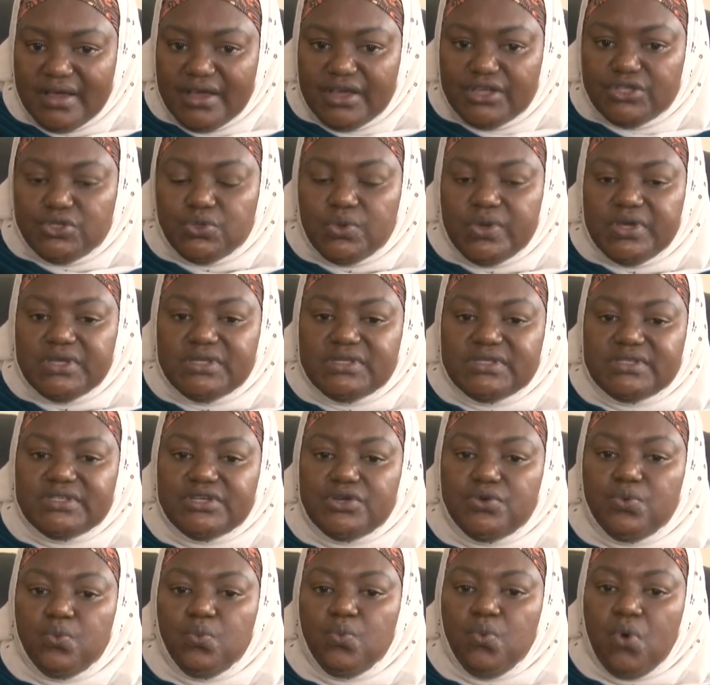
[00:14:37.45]
So it's
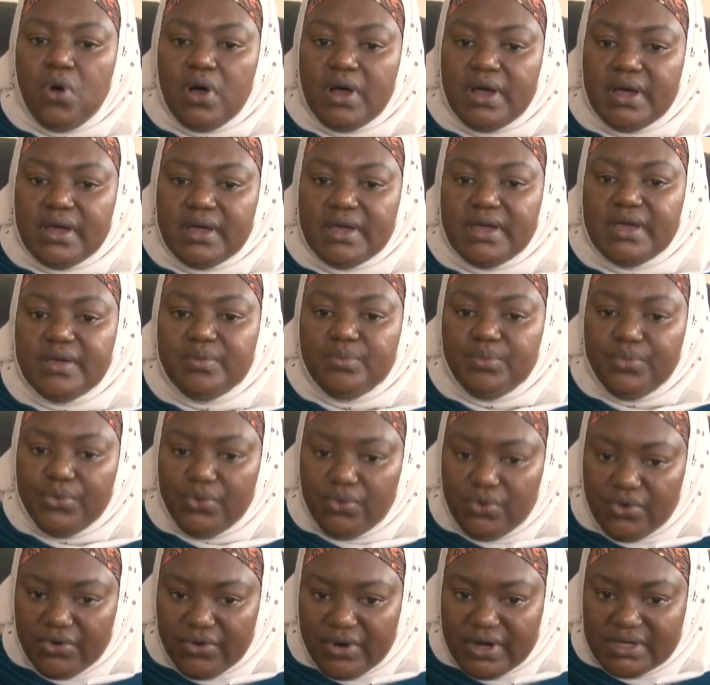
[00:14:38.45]
still work in
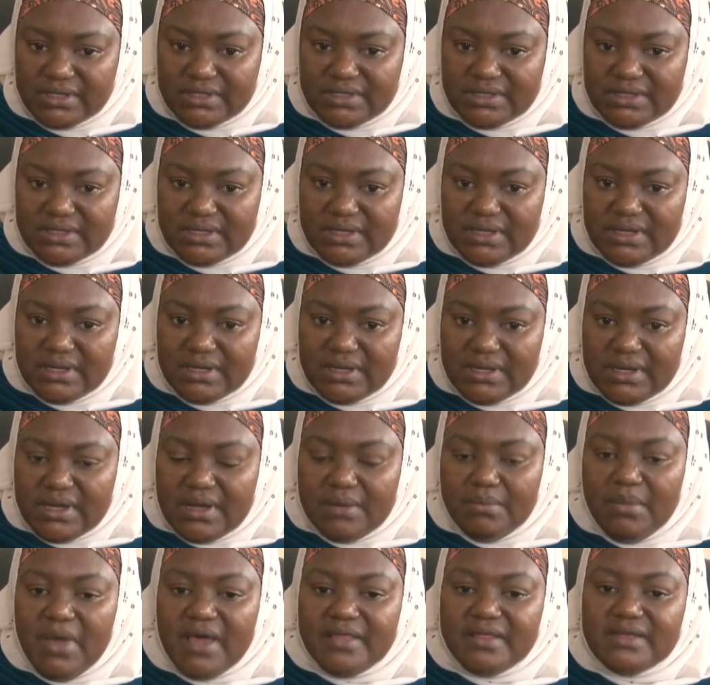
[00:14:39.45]
progress. Hmm.
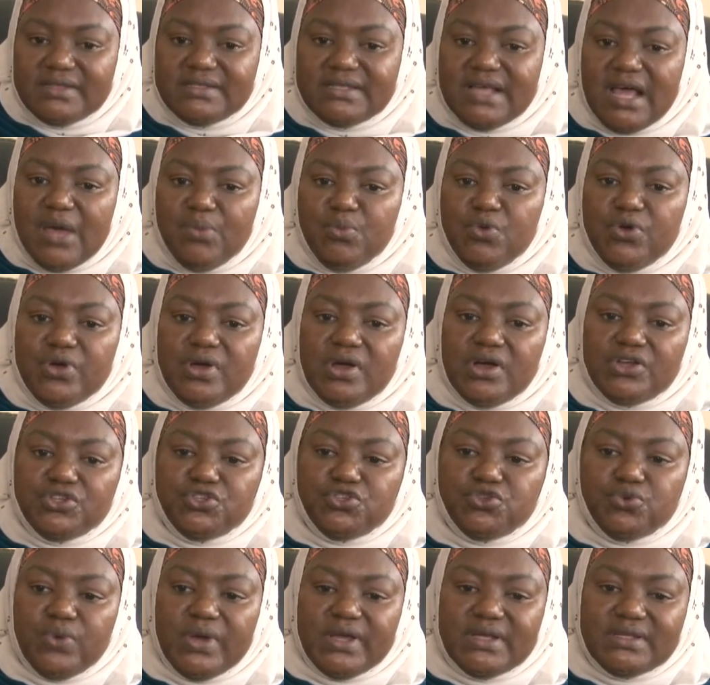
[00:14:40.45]
By the time we got
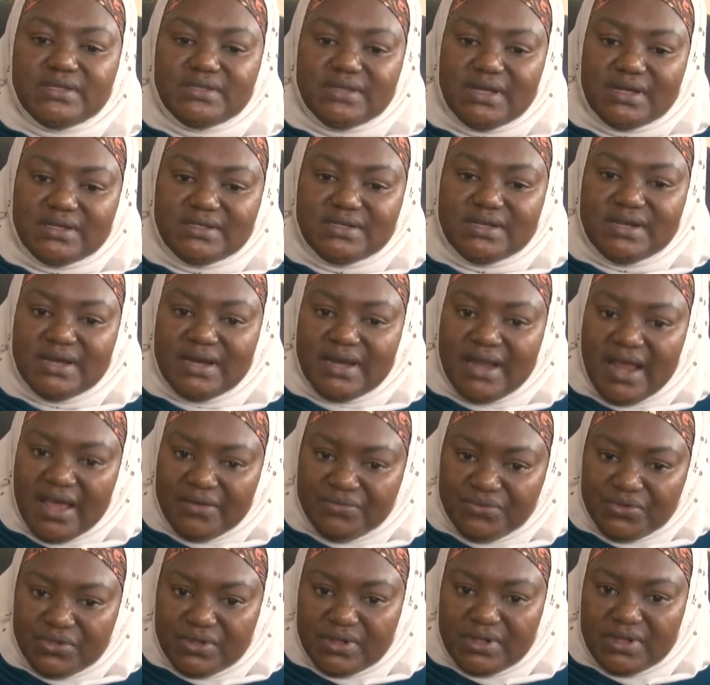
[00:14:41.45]
to a certain
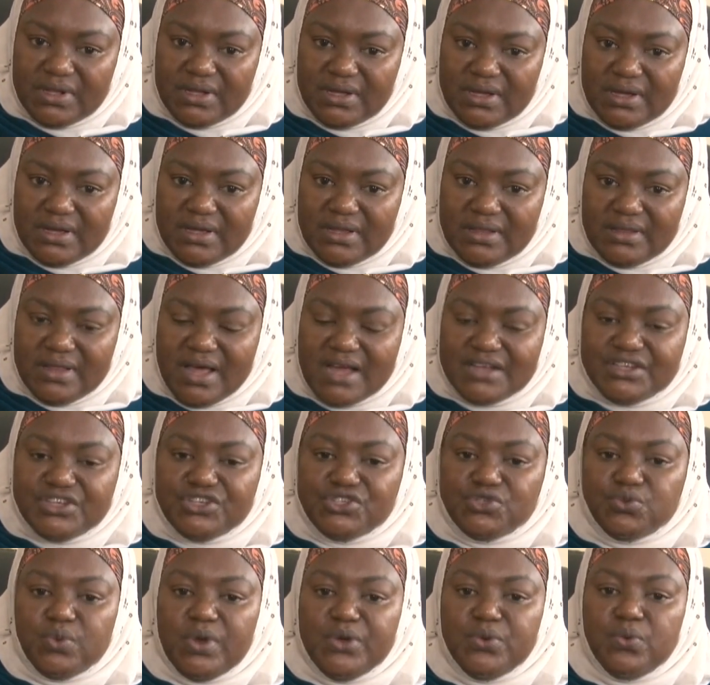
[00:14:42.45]
level, that
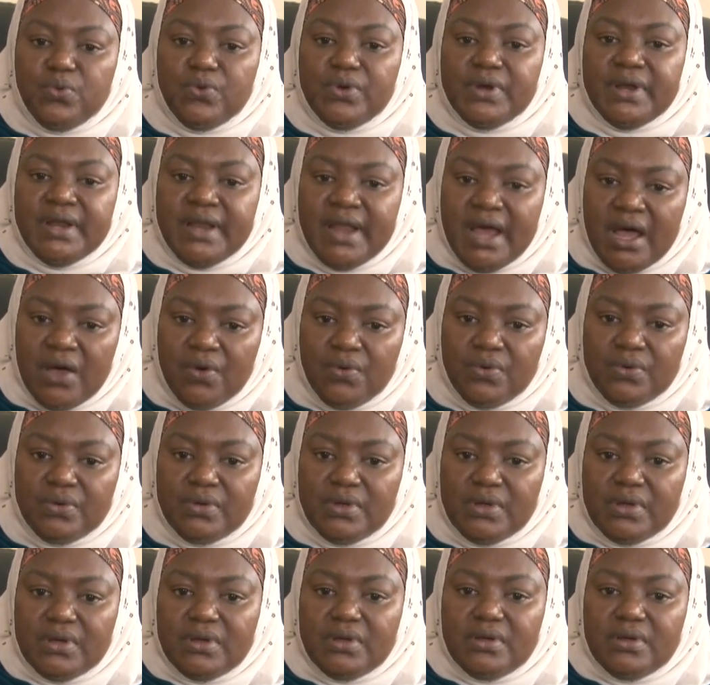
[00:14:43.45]
is when we'll now